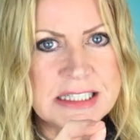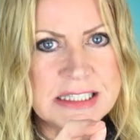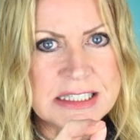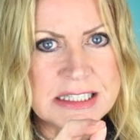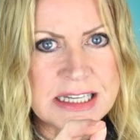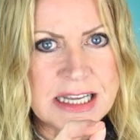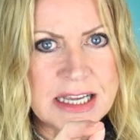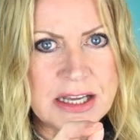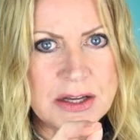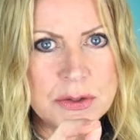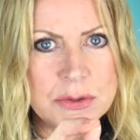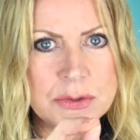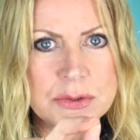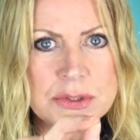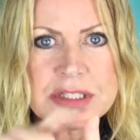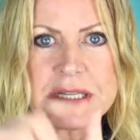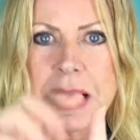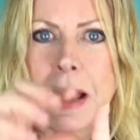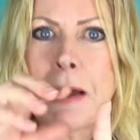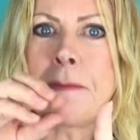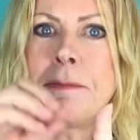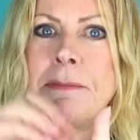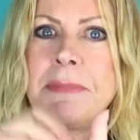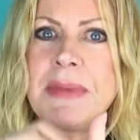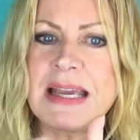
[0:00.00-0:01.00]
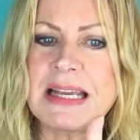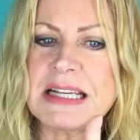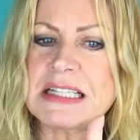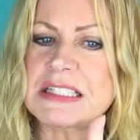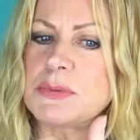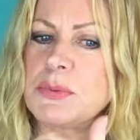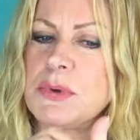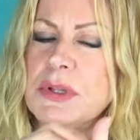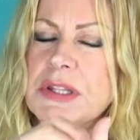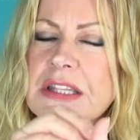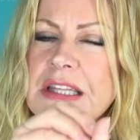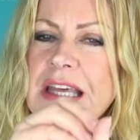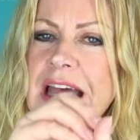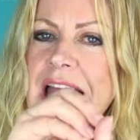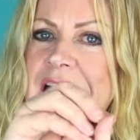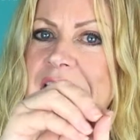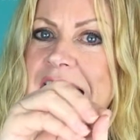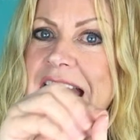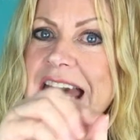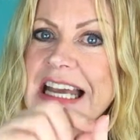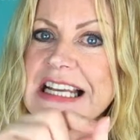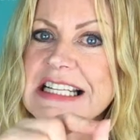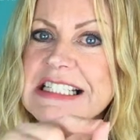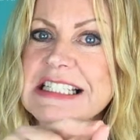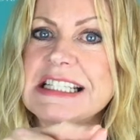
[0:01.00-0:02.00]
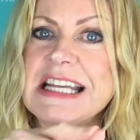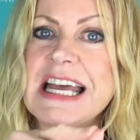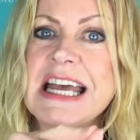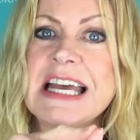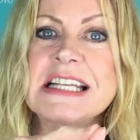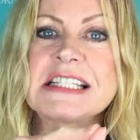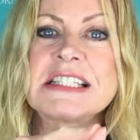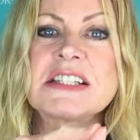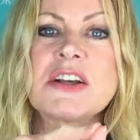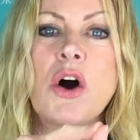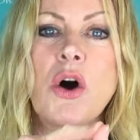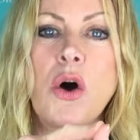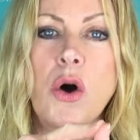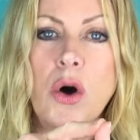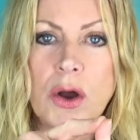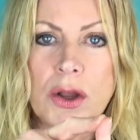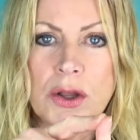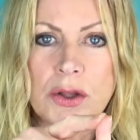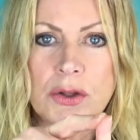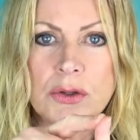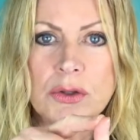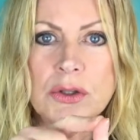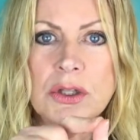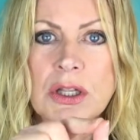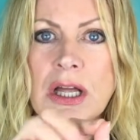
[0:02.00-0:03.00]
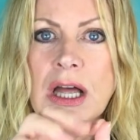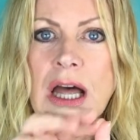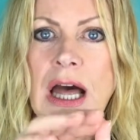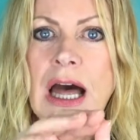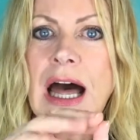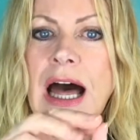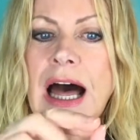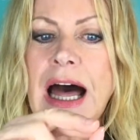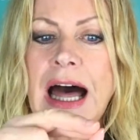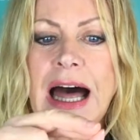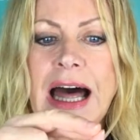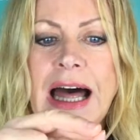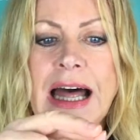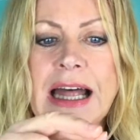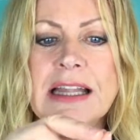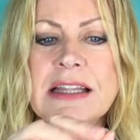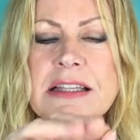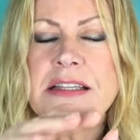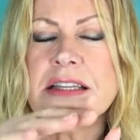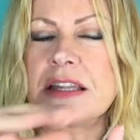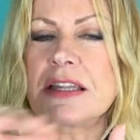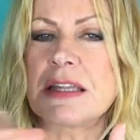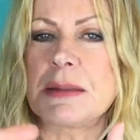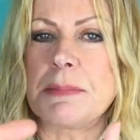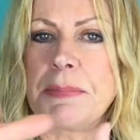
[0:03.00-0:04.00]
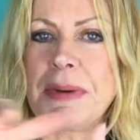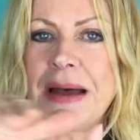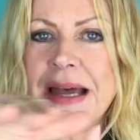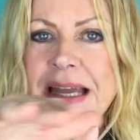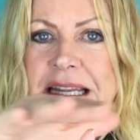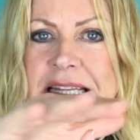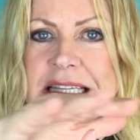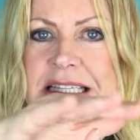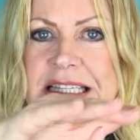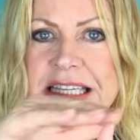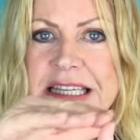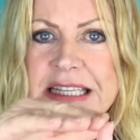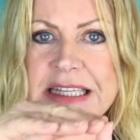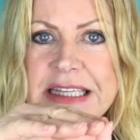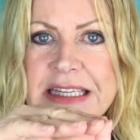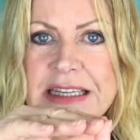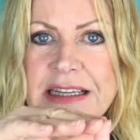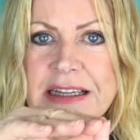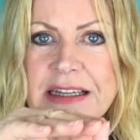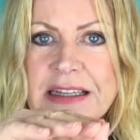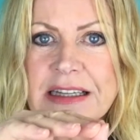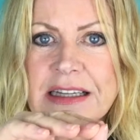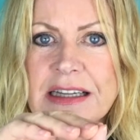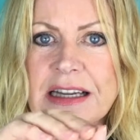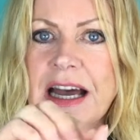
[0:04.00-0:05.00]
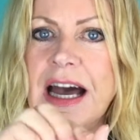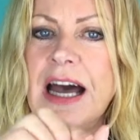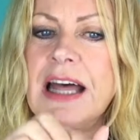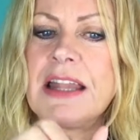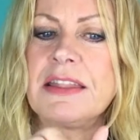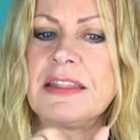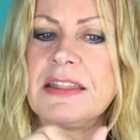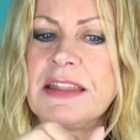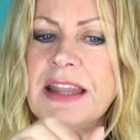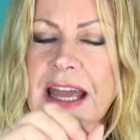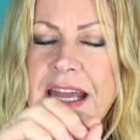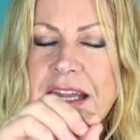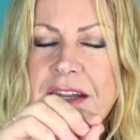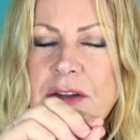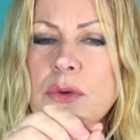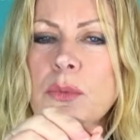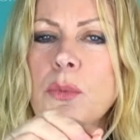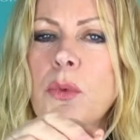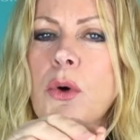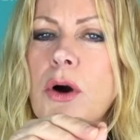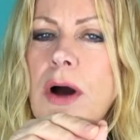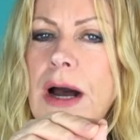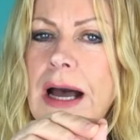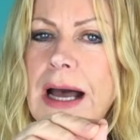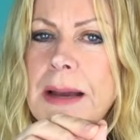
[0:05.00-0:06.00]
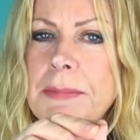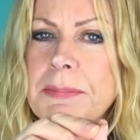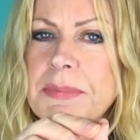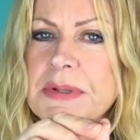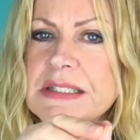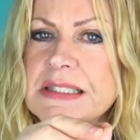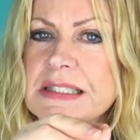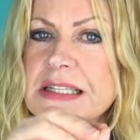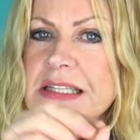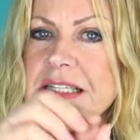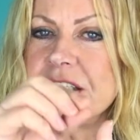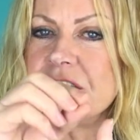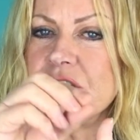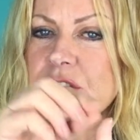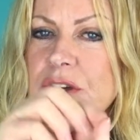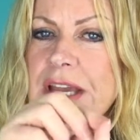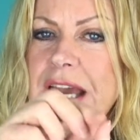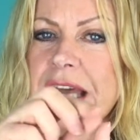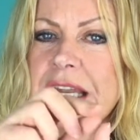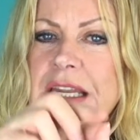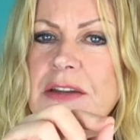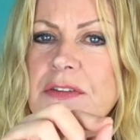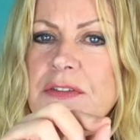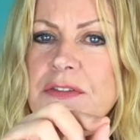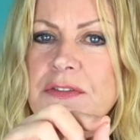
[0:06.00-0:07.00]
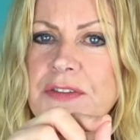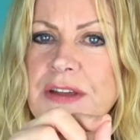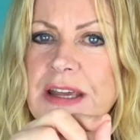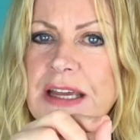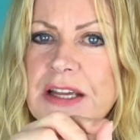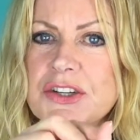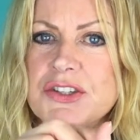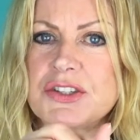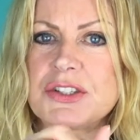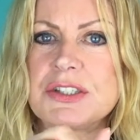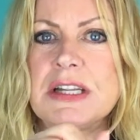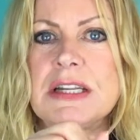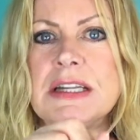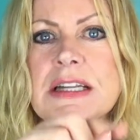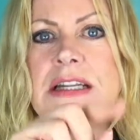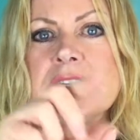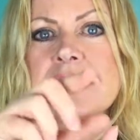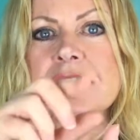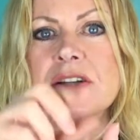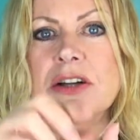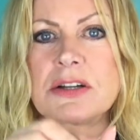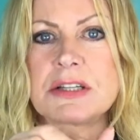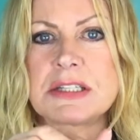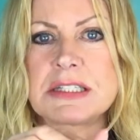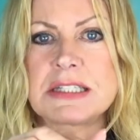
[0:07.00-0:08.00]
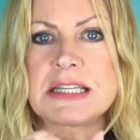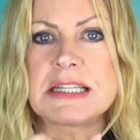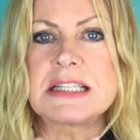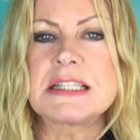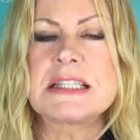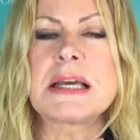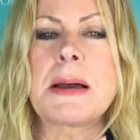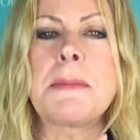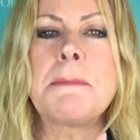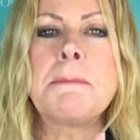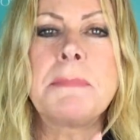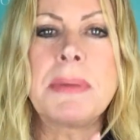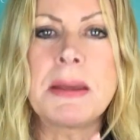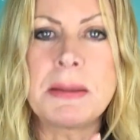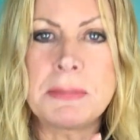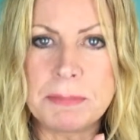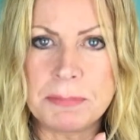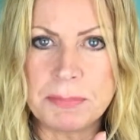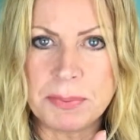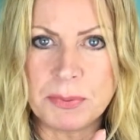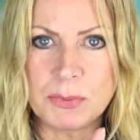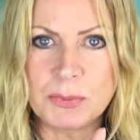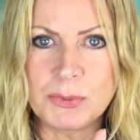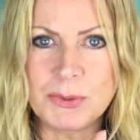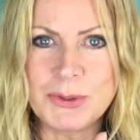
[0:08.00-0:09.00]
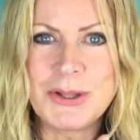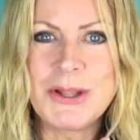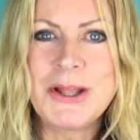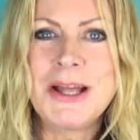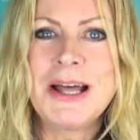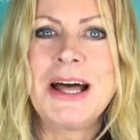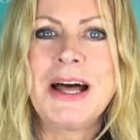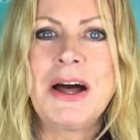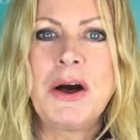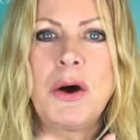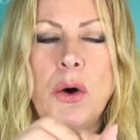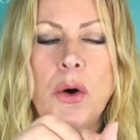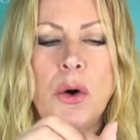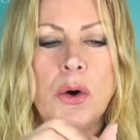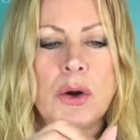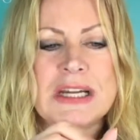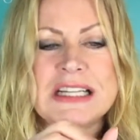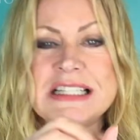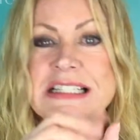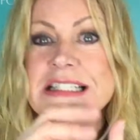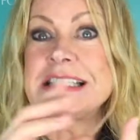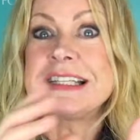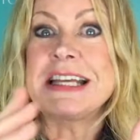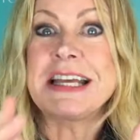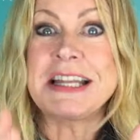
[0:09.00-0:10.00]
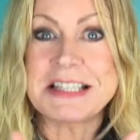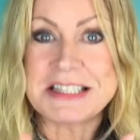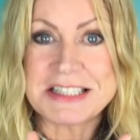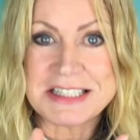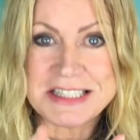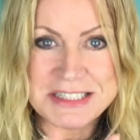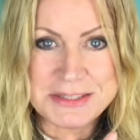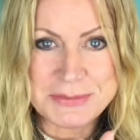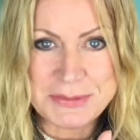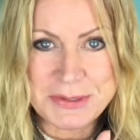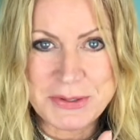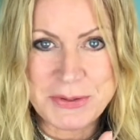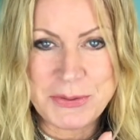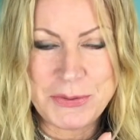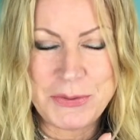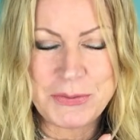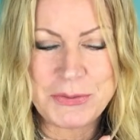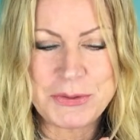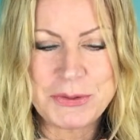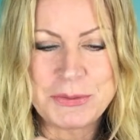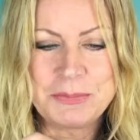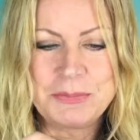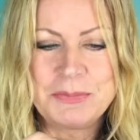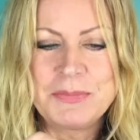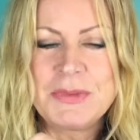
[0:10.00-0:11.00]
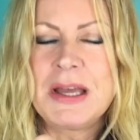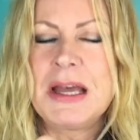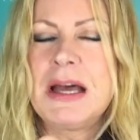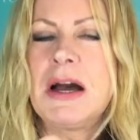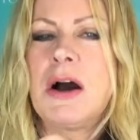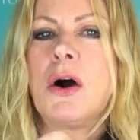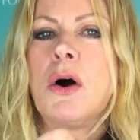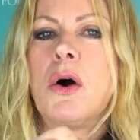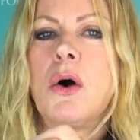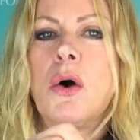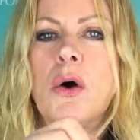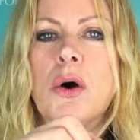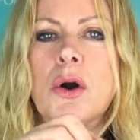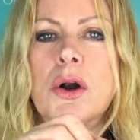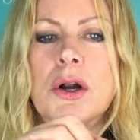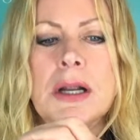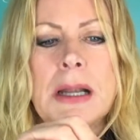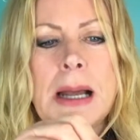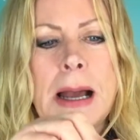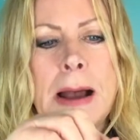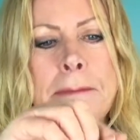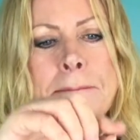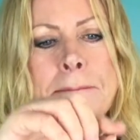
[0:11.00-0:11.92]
cells mix with the excess oil and the bacteria, and then what happens is you get infection and it turns into a pimple or a zit, as we call them, or